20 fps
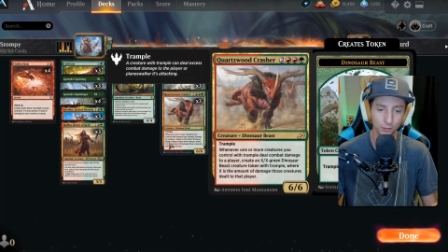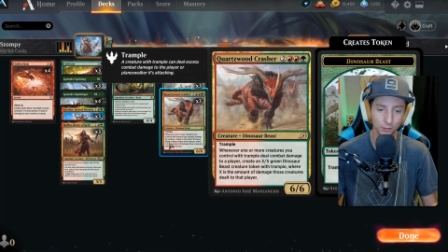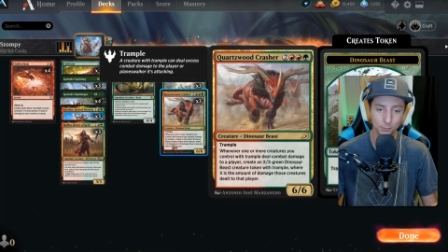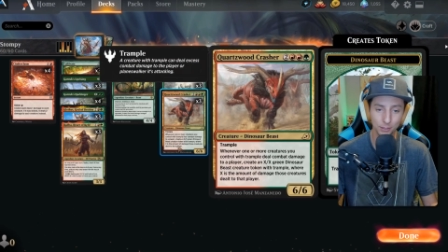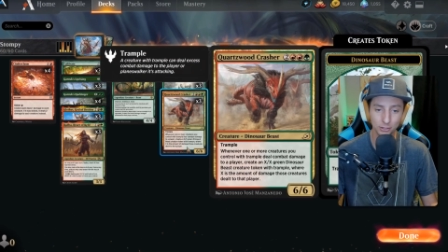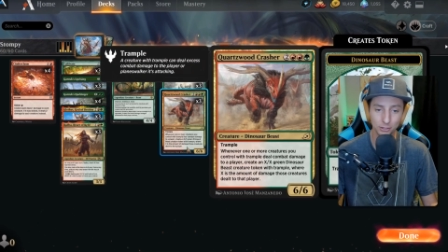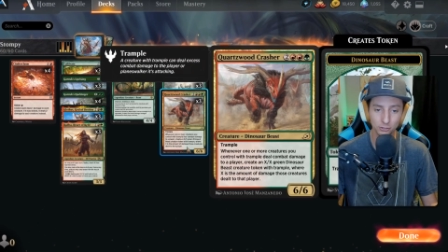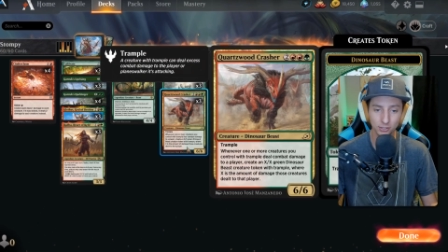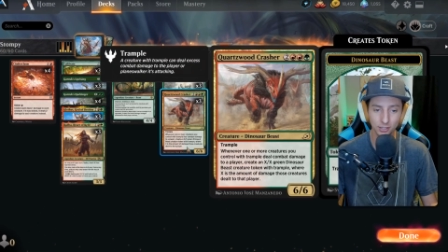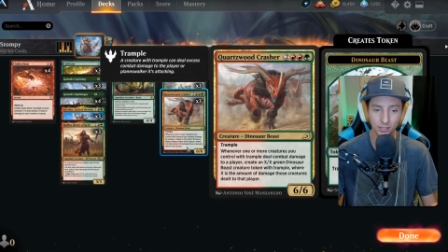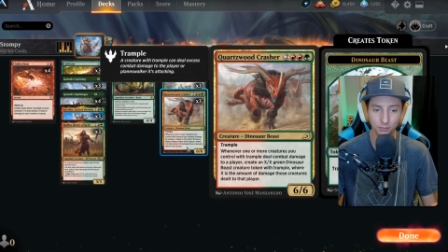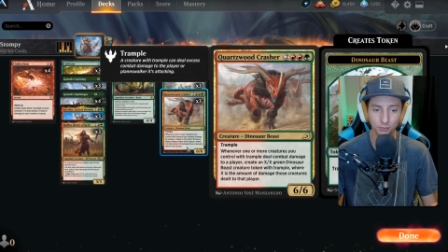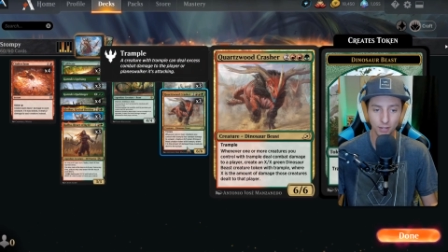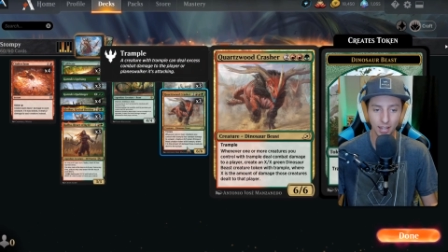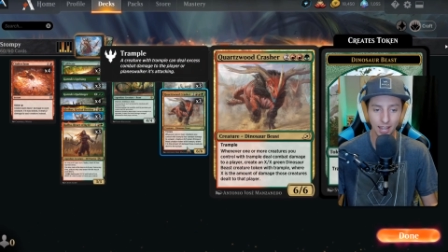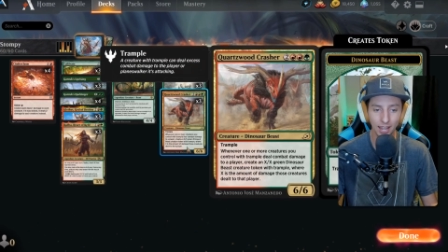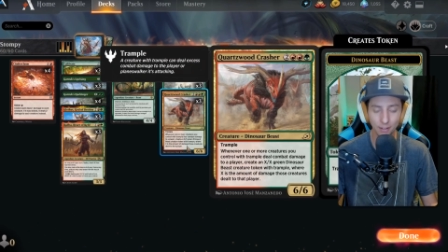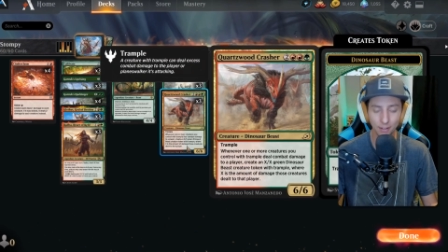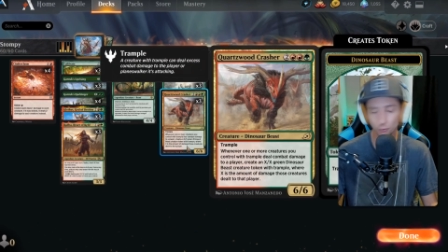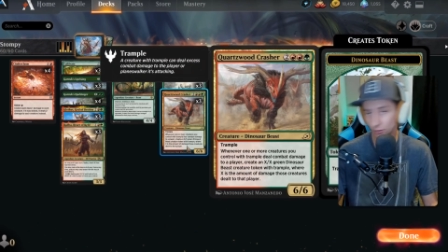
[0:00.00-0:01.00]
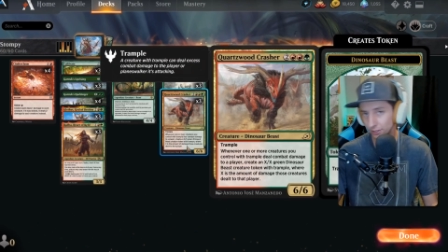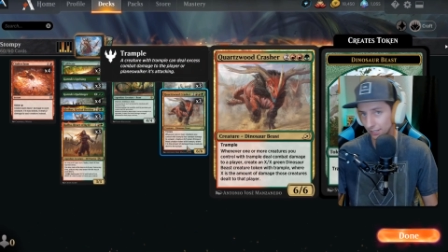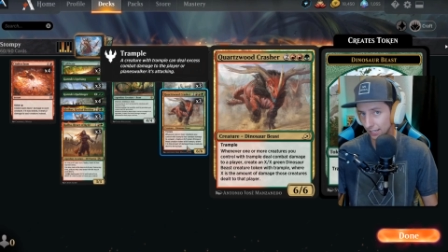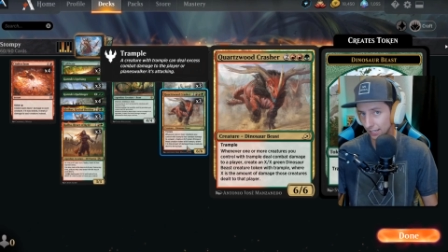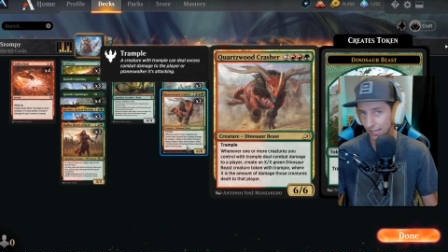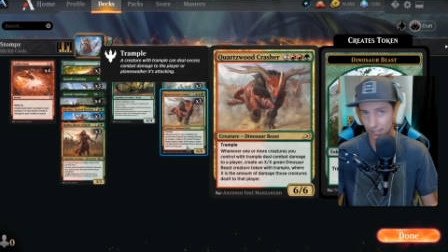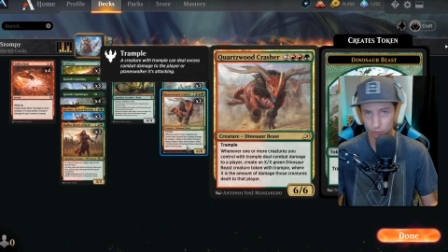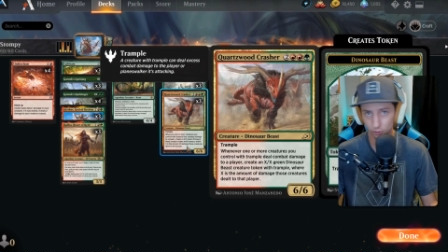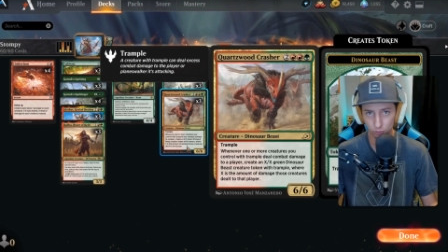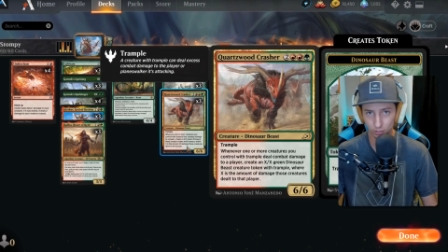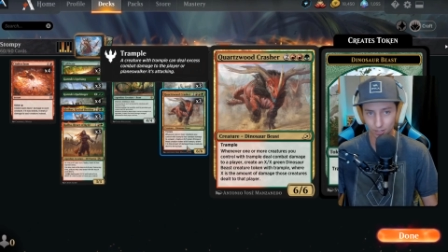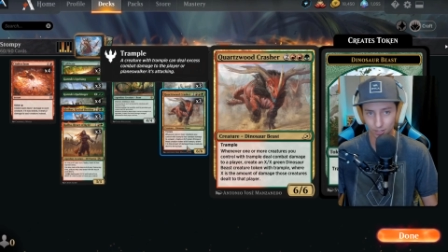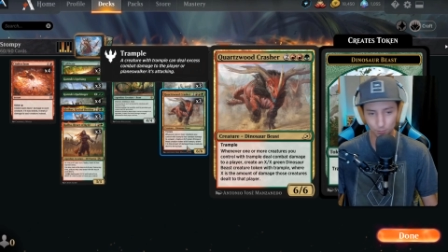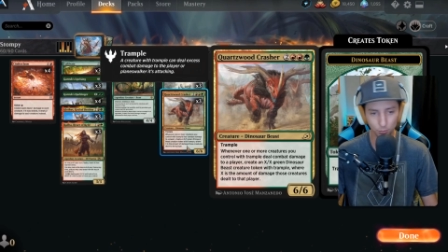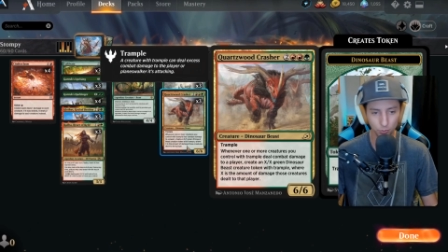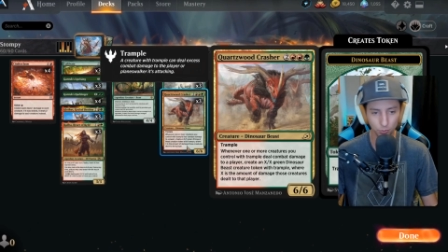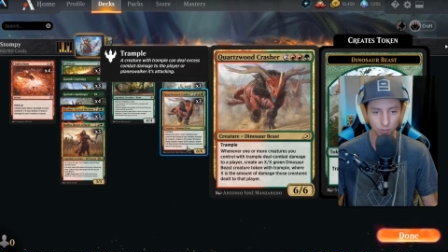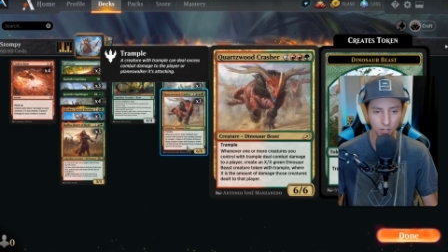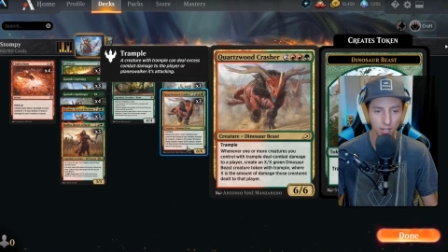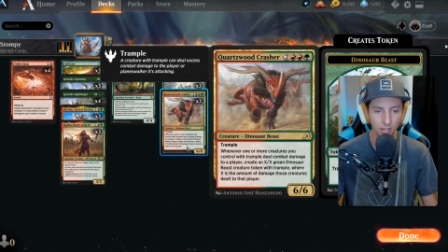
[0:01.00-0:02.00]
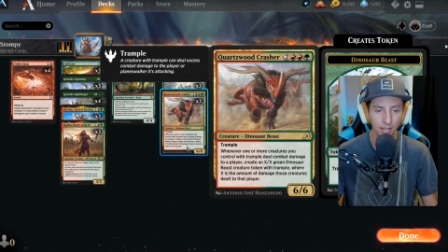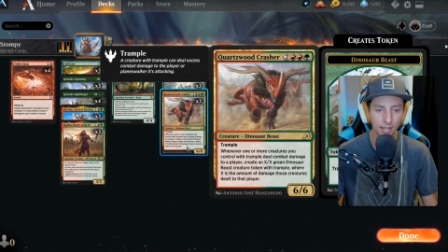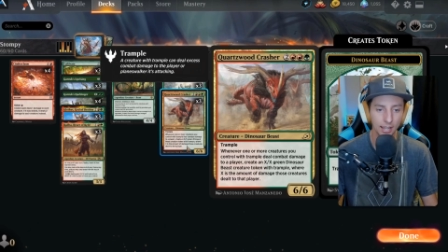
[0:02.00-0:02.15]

especially if everything has trample.